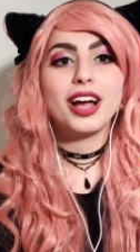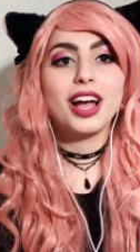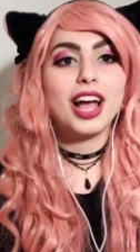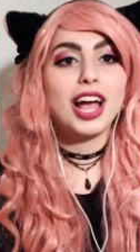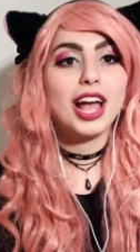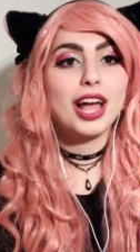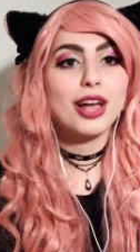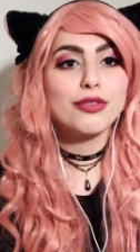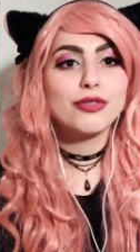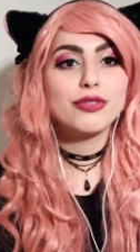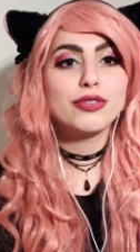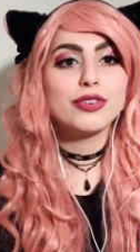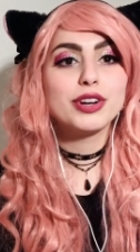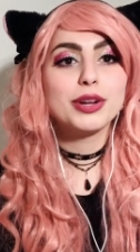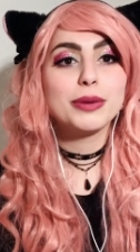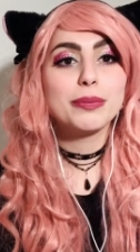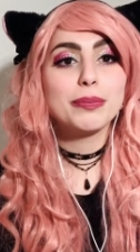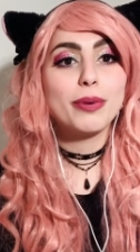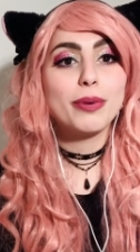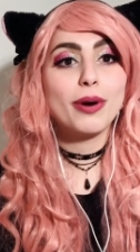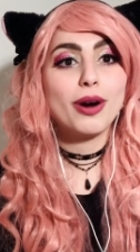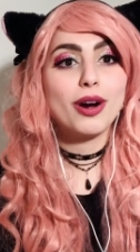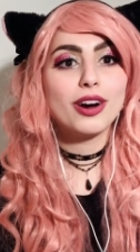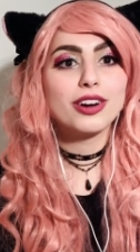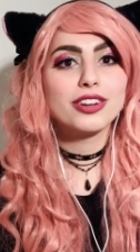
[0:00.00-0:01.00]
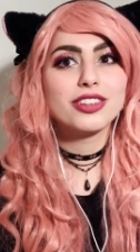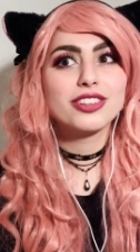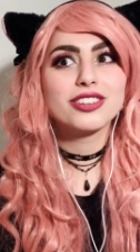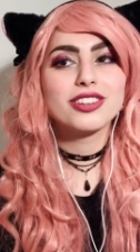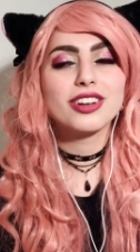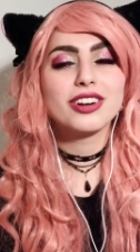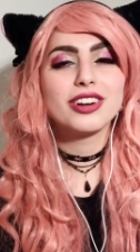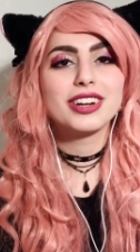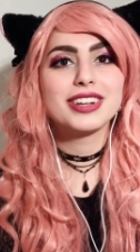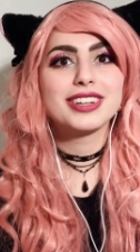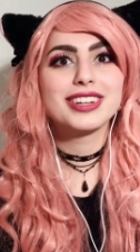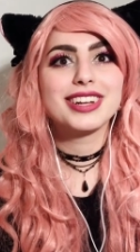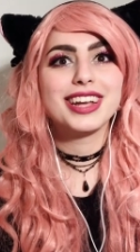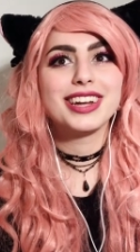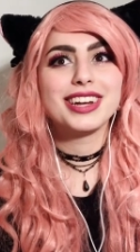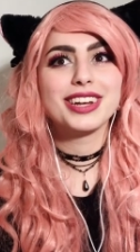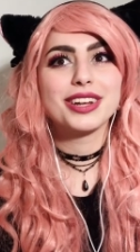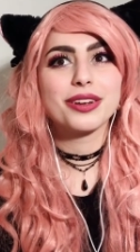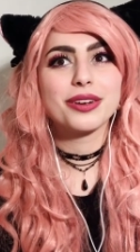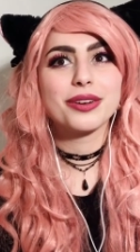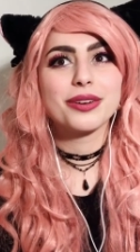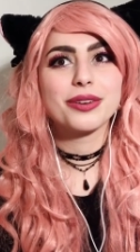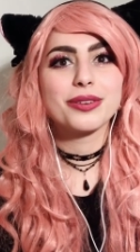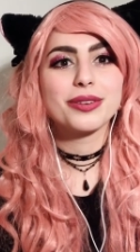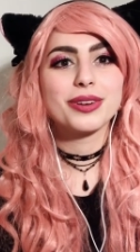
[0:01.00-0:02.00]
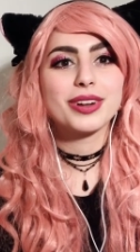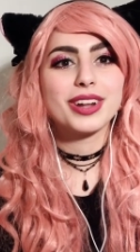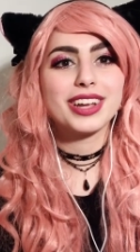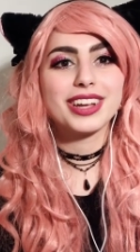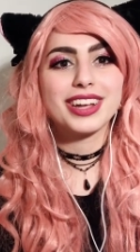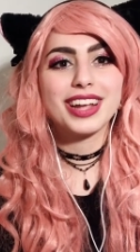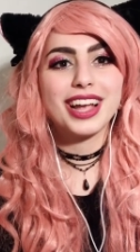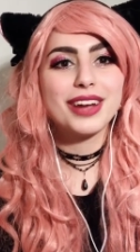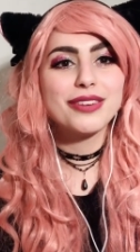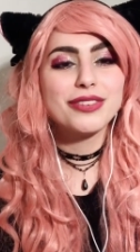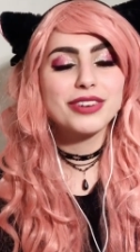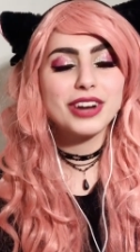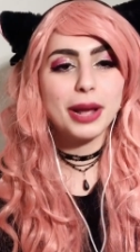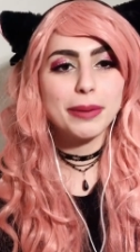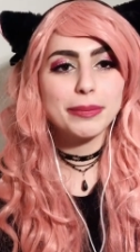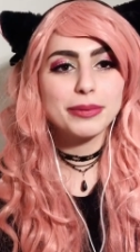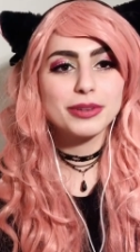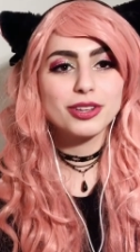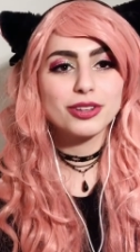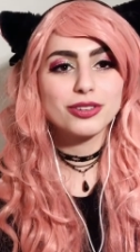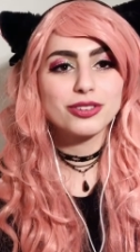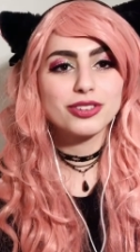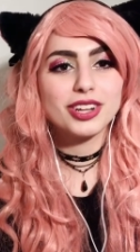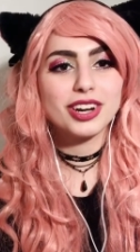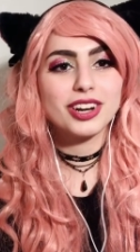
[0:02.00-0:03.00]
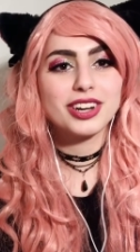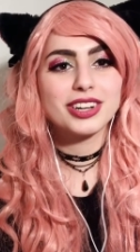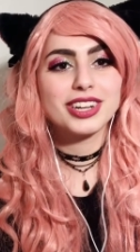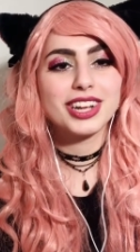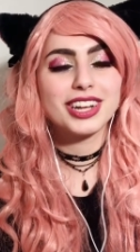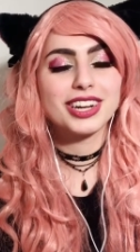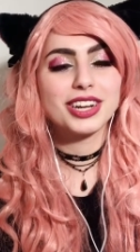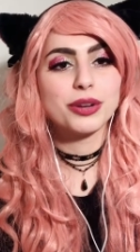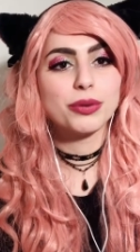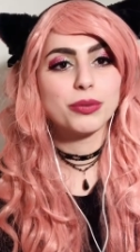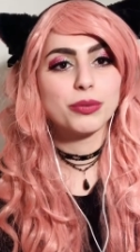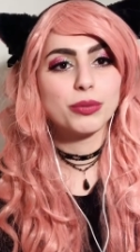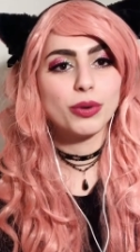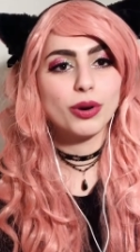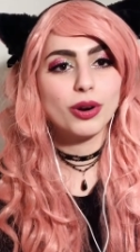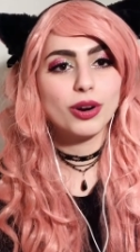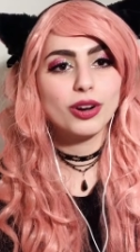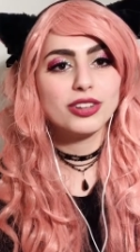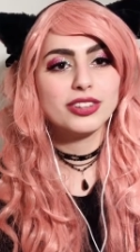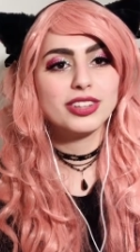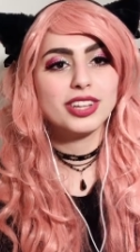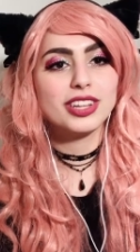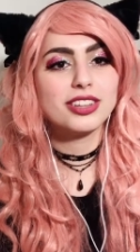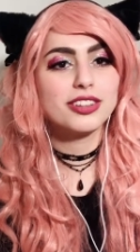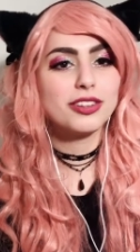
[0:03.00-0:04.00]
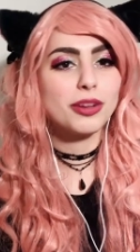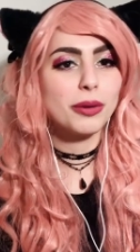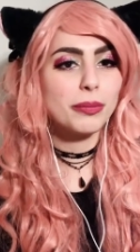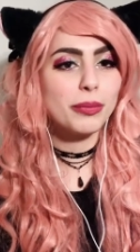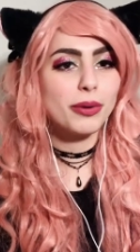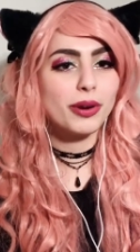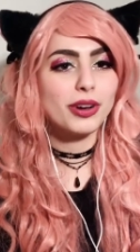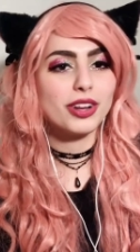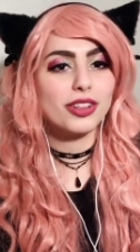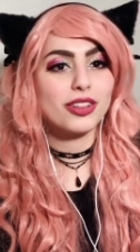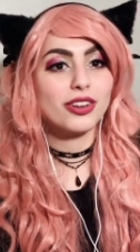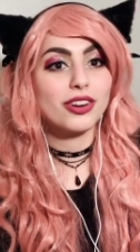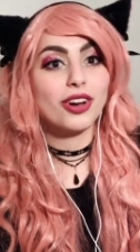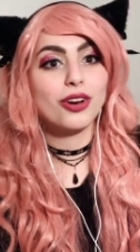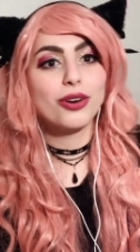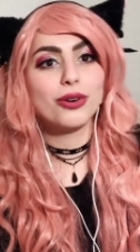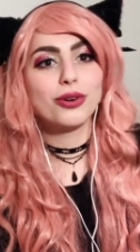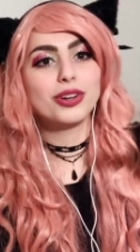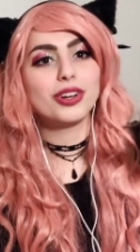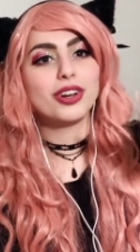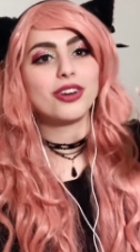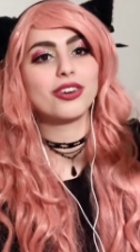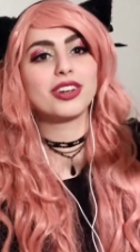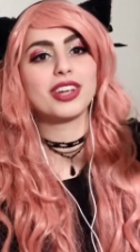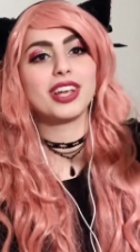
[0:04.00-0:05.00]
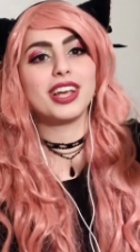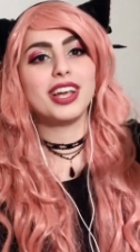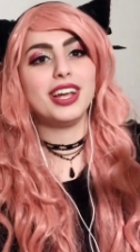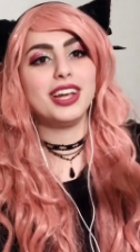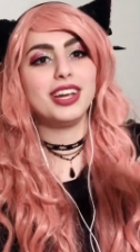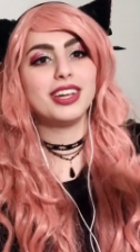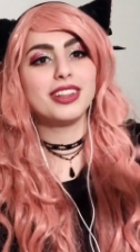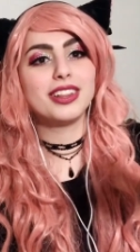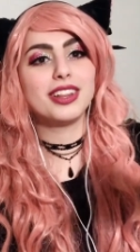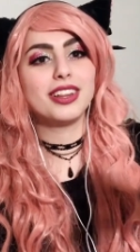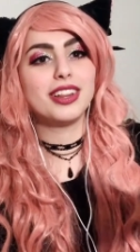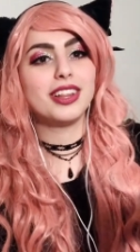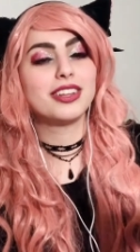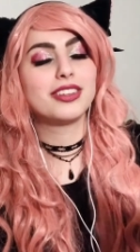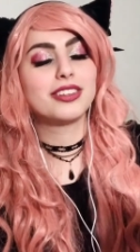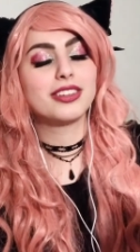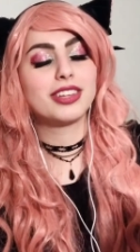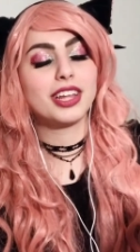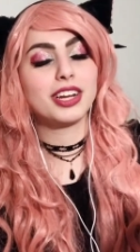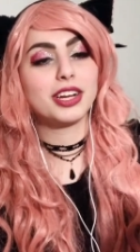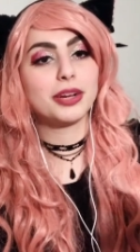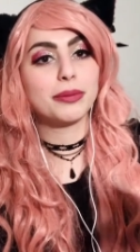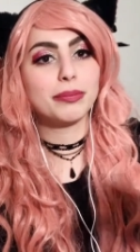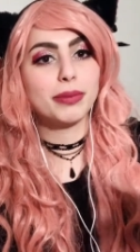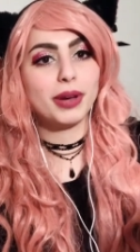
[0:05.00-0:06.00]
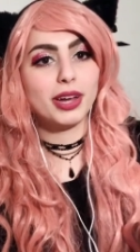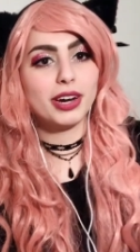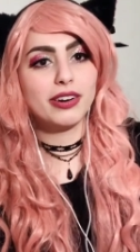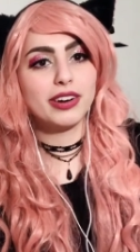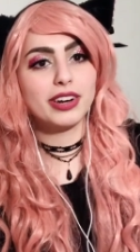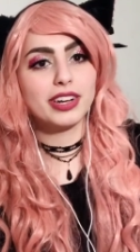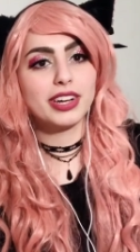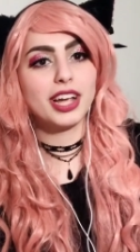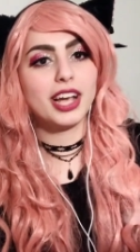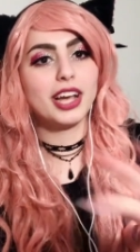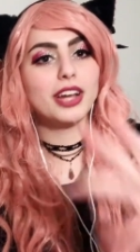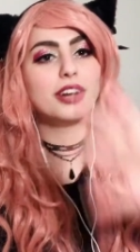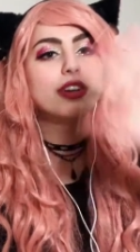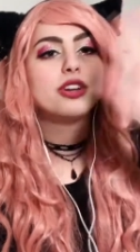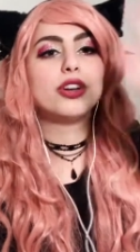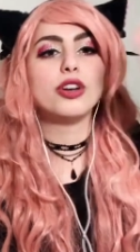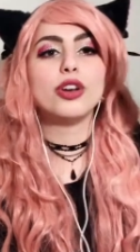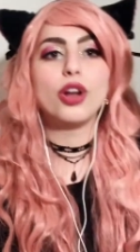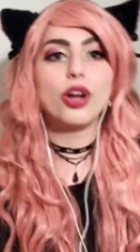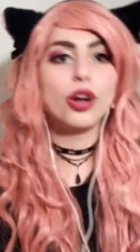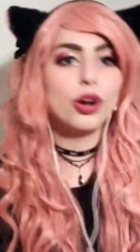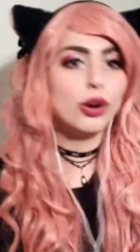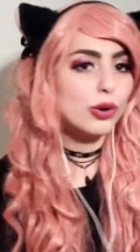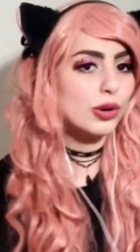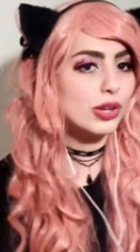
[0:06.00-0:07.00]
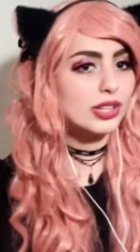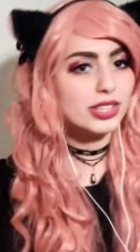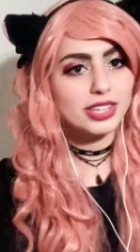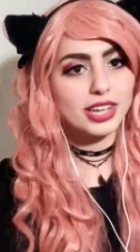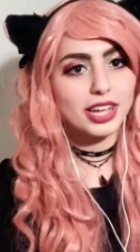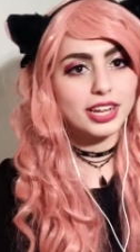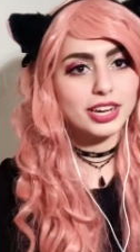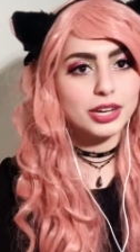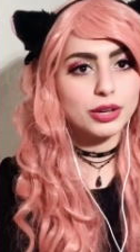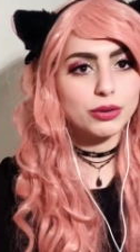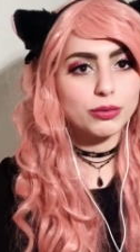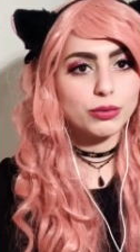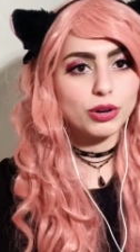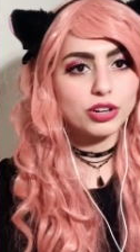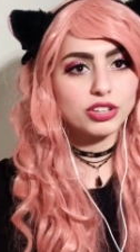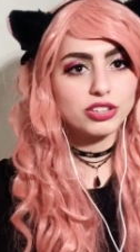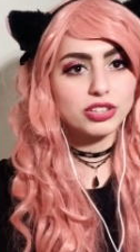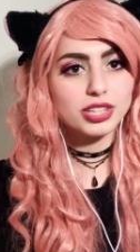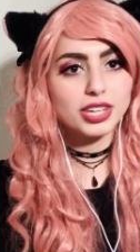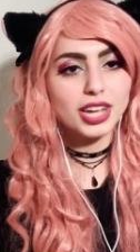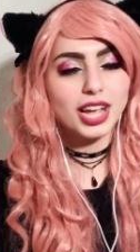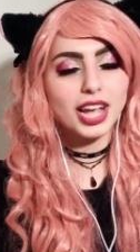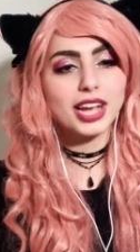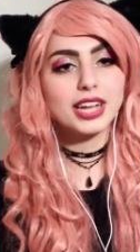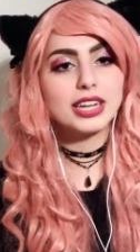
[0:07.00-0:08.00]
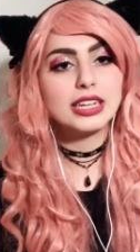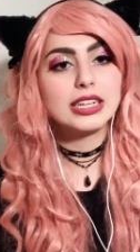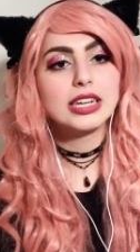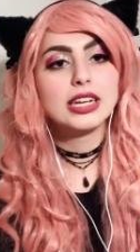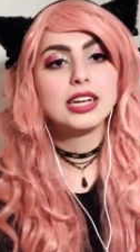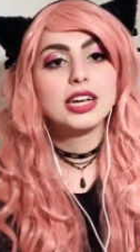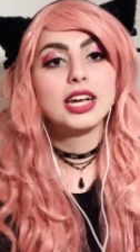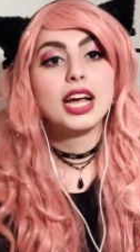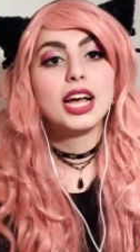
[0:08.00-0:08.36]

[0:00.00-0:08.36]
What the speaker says: every part started getting, every episode started getting worse. At some point I thought, oh, okay, it's getting better again. No, it's getting worse again.